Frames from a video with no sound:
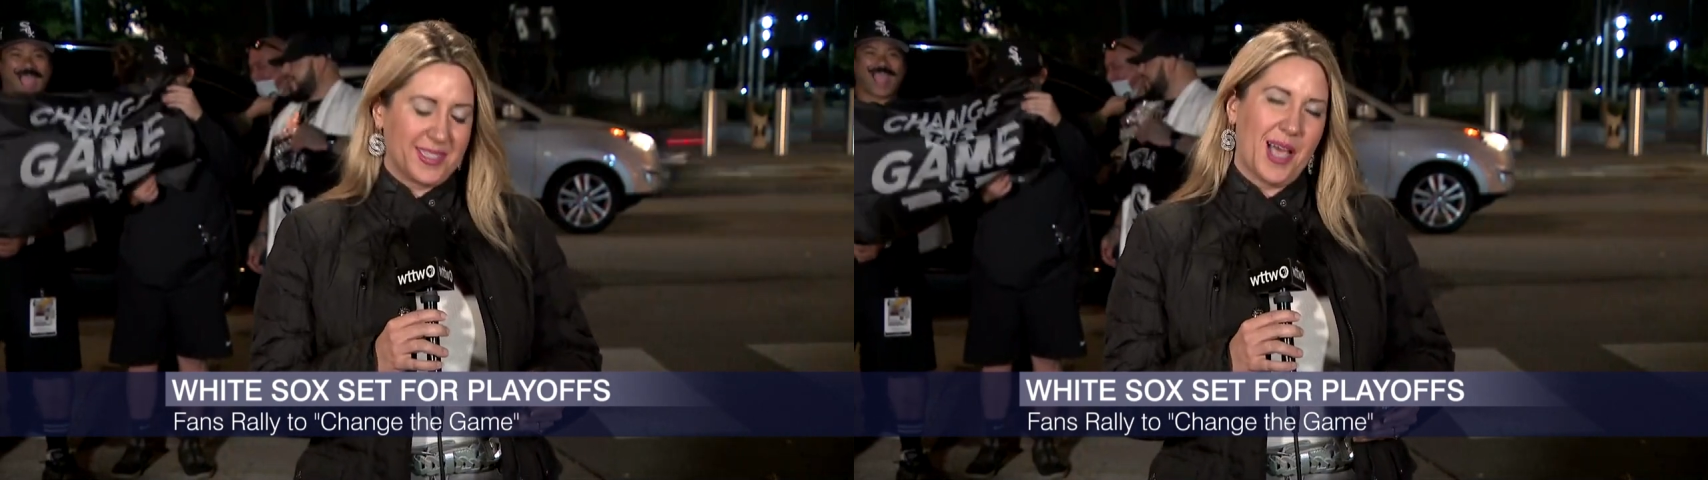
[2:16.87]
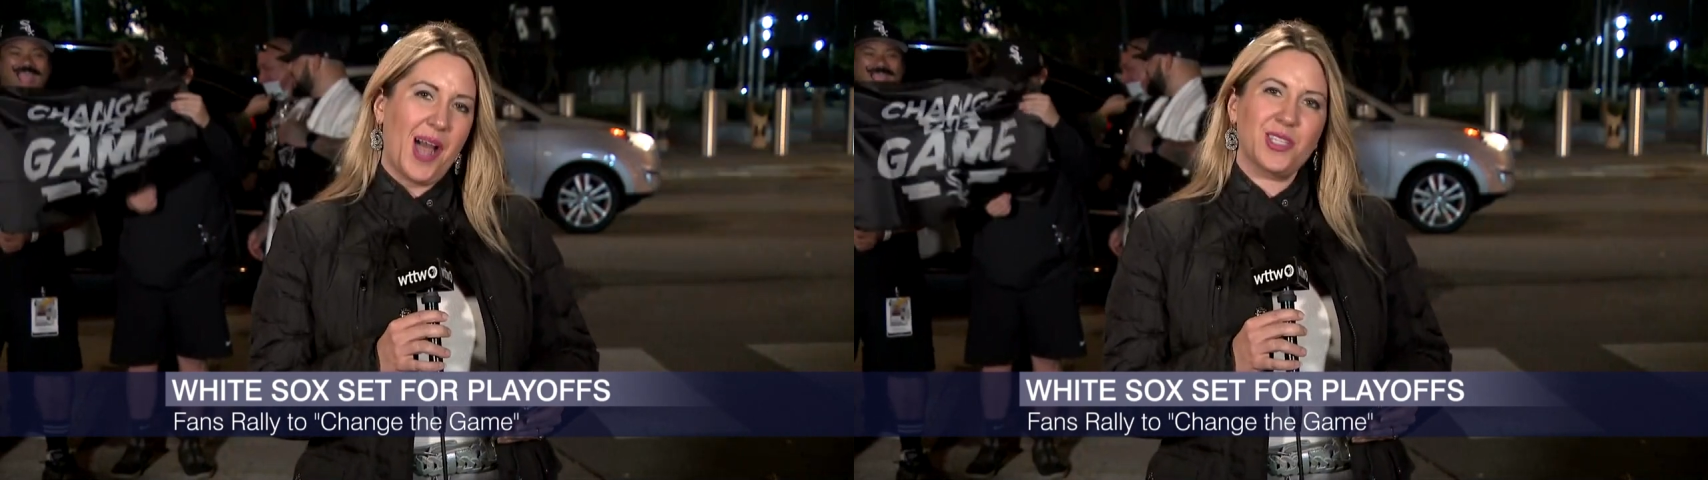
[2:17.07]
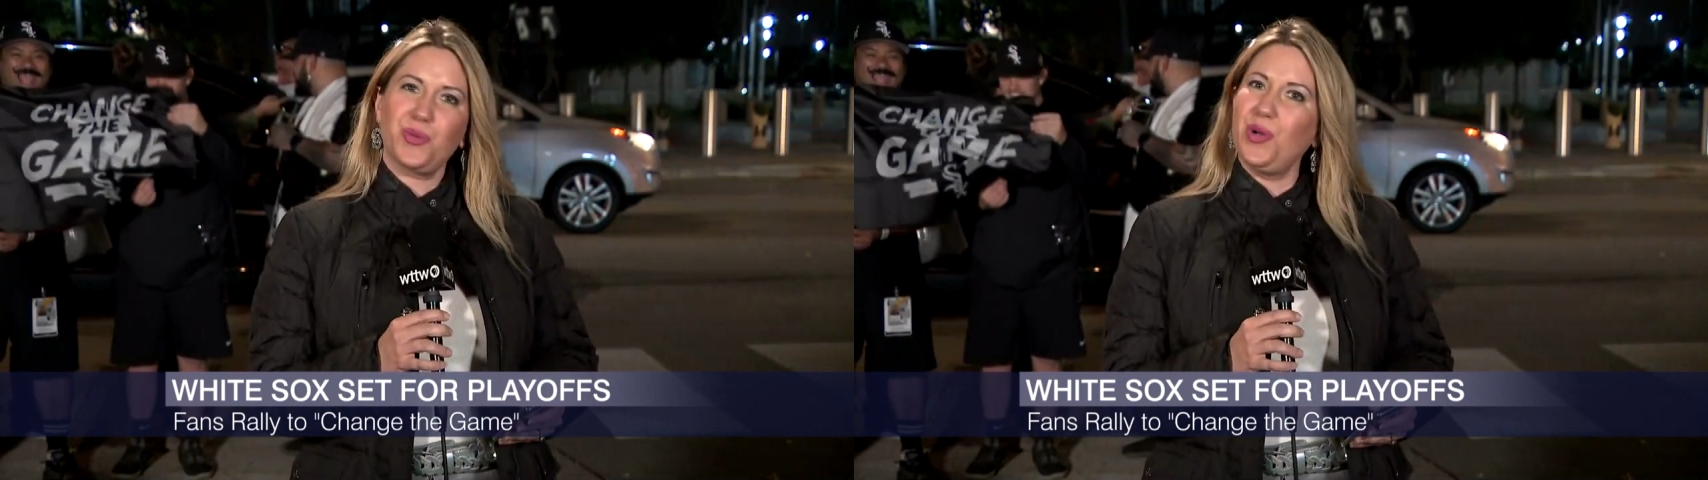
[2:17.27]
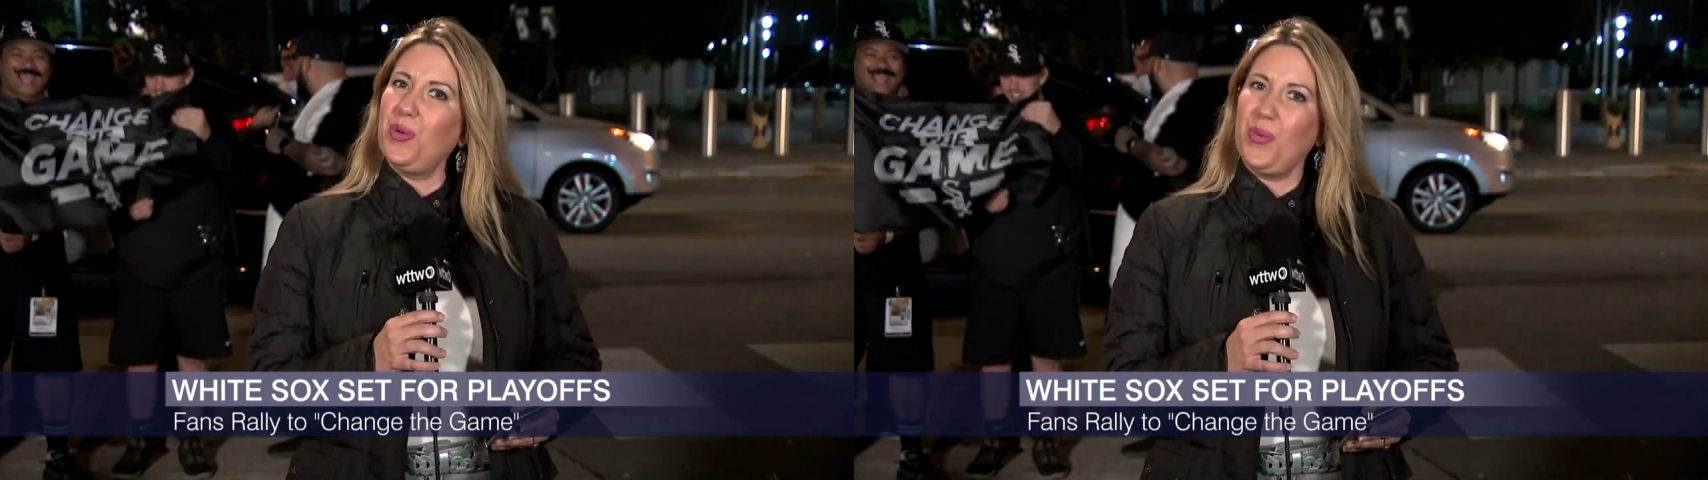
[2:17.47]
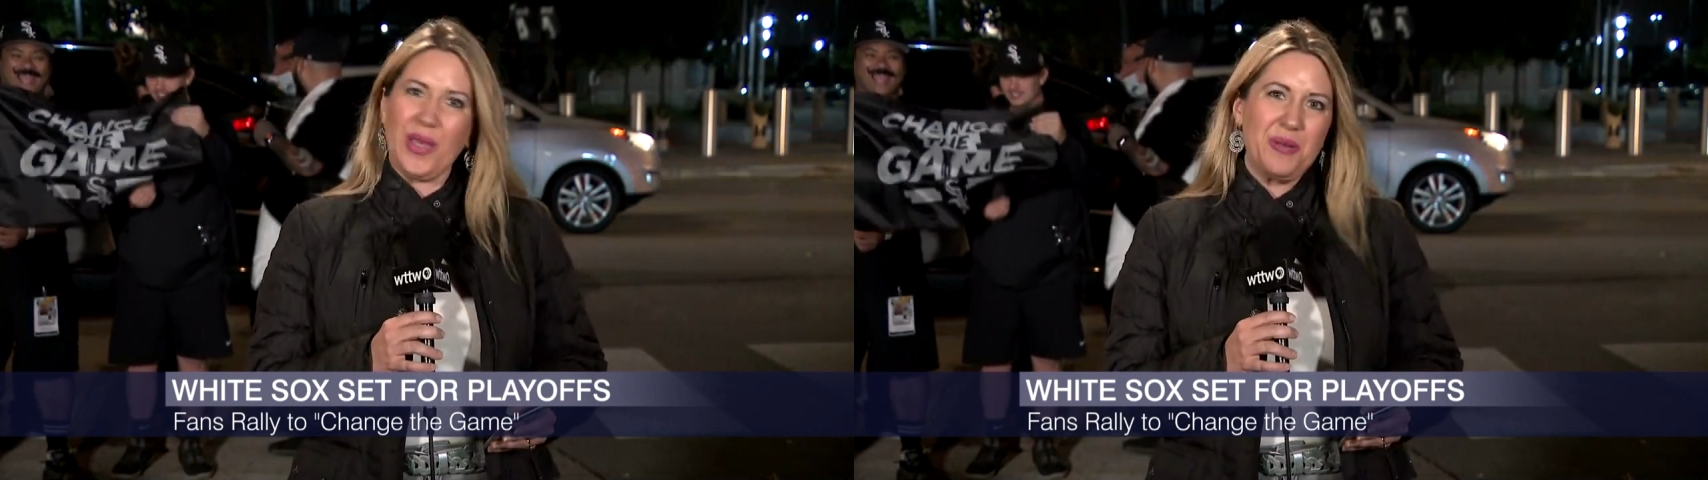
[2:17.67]
the Sox
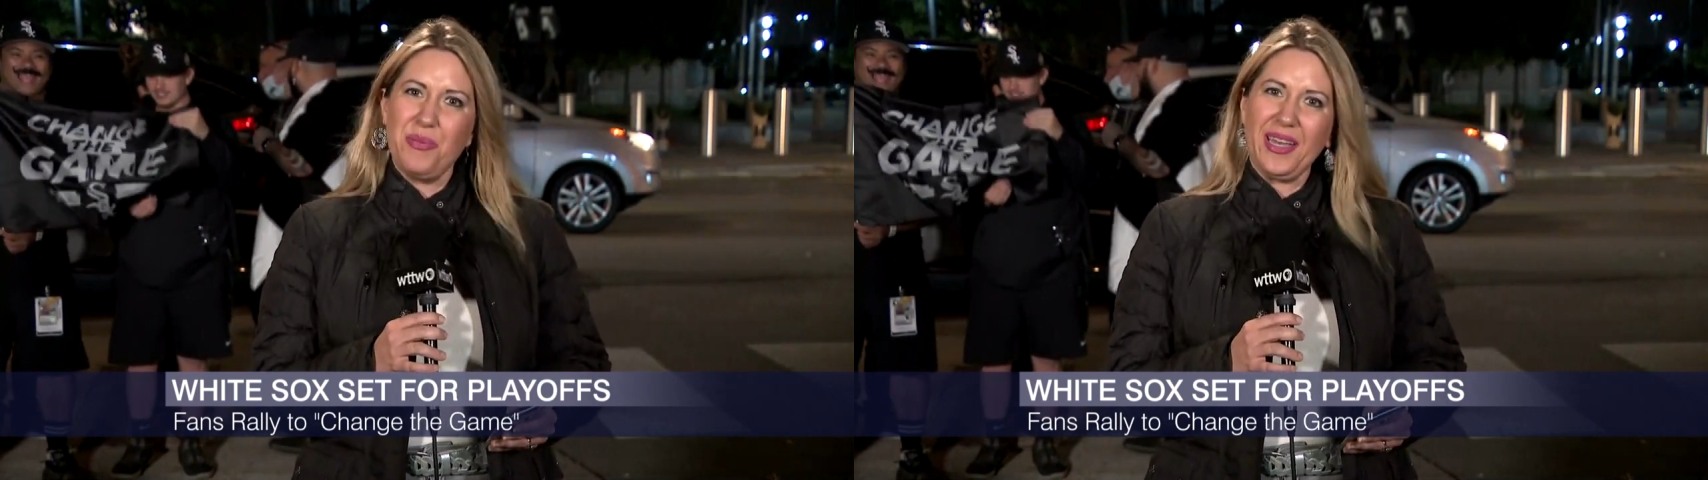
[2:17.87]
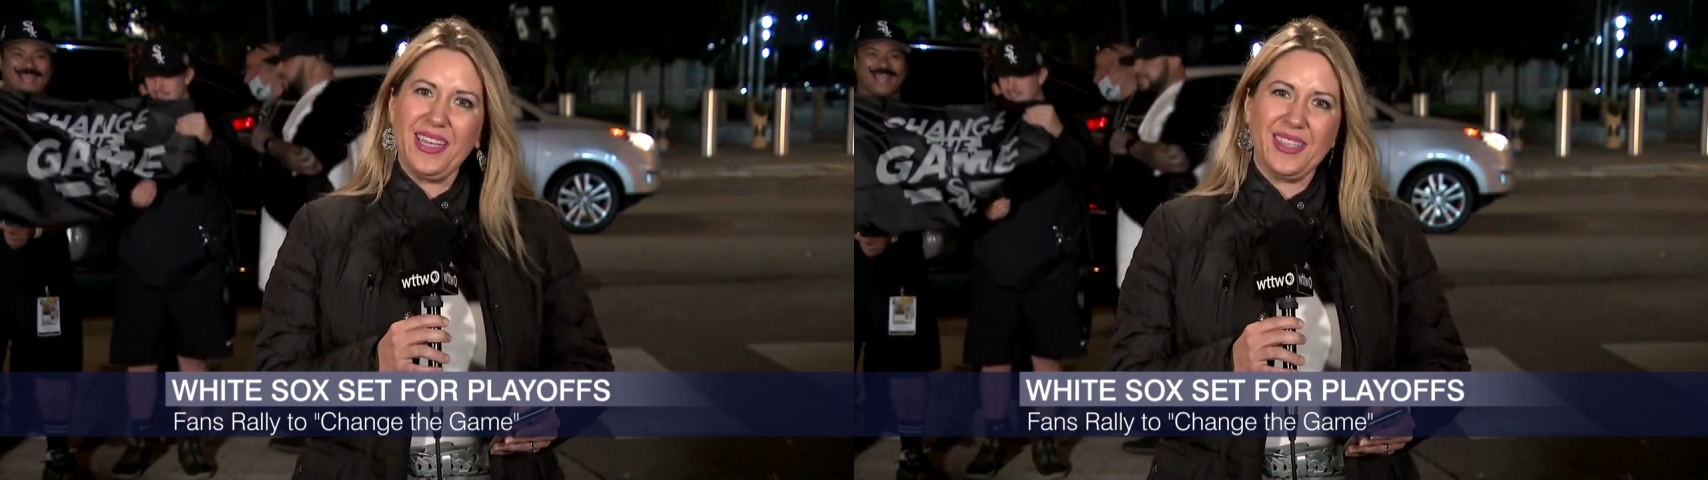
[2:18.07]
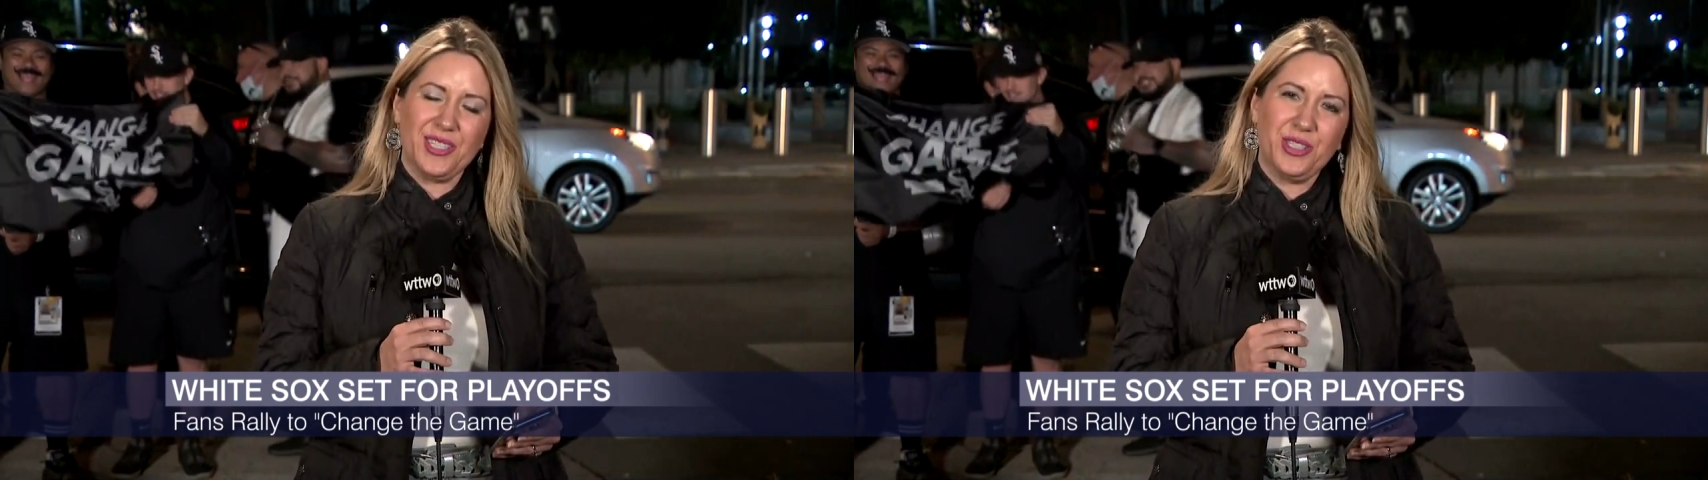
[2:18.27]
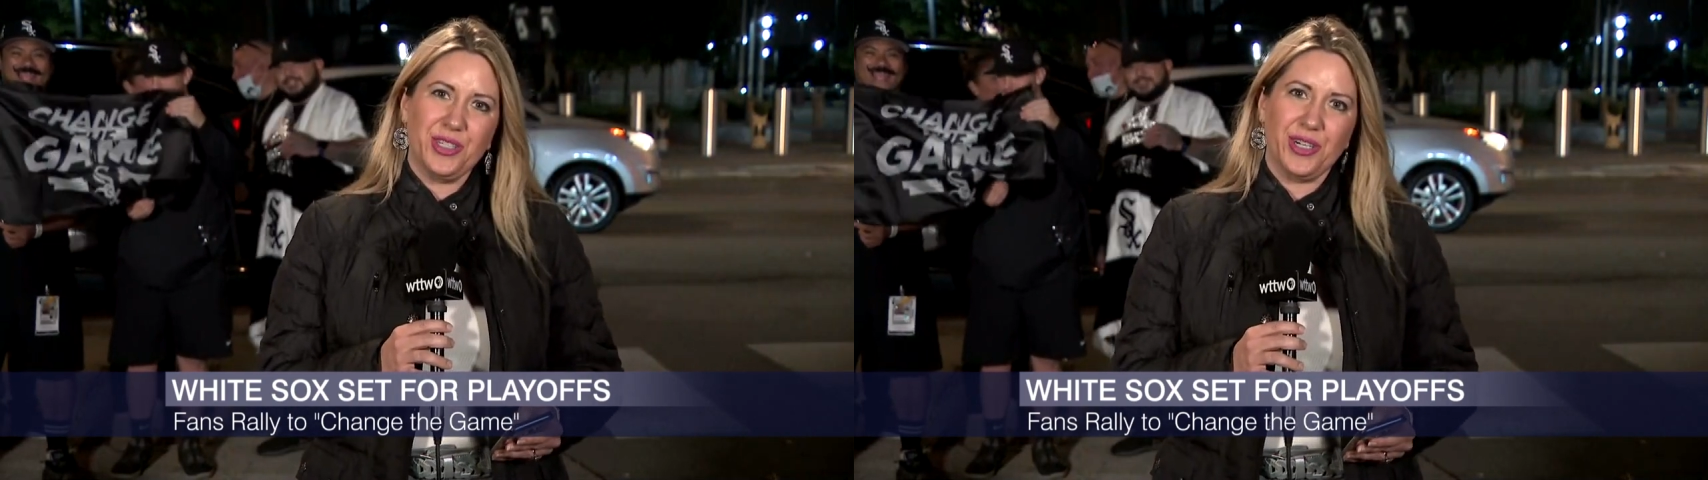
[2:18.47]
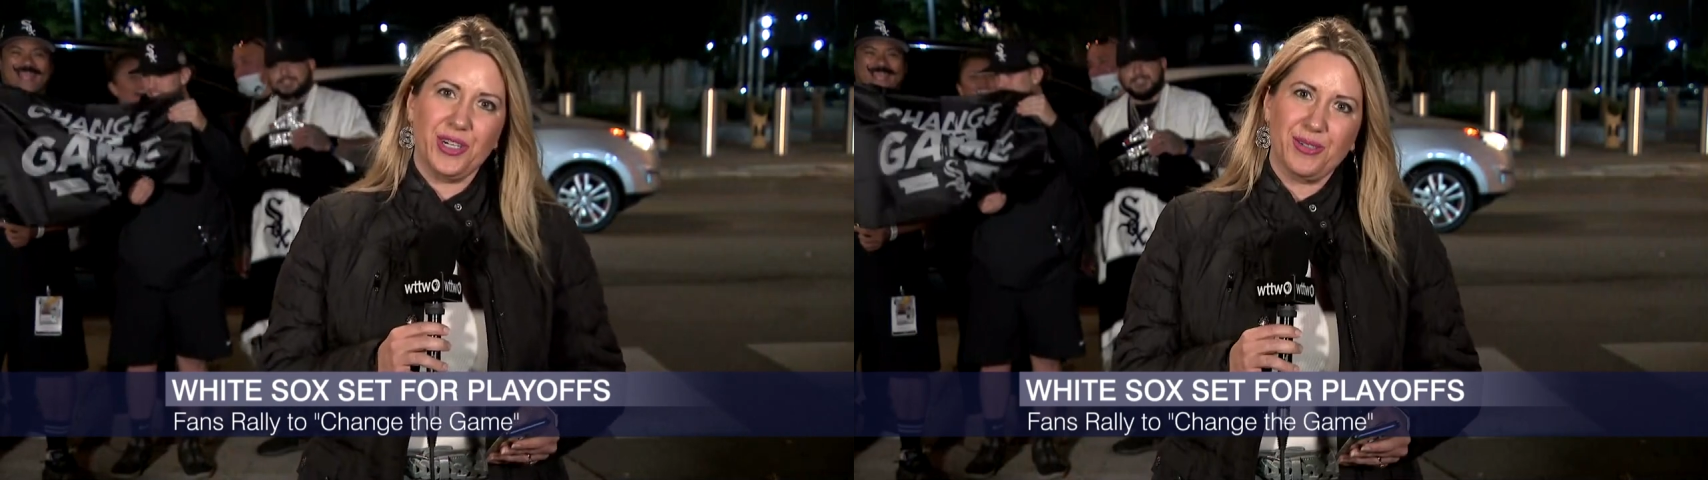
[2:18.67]
will win big this
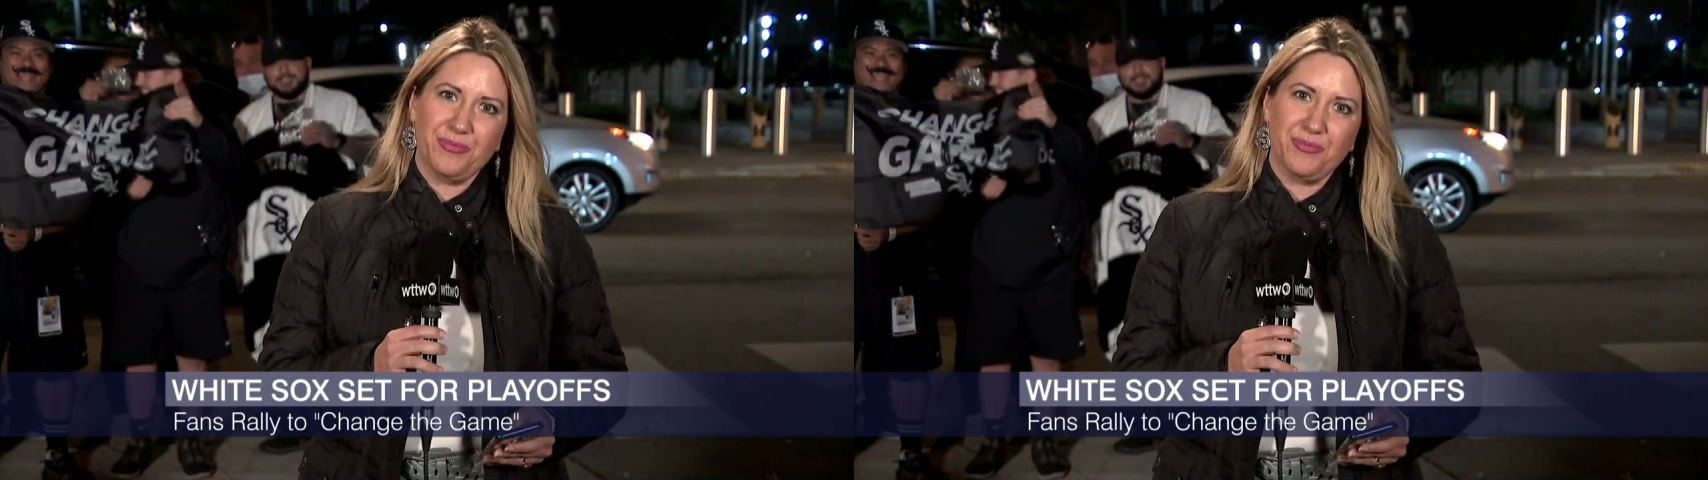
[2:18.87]
year.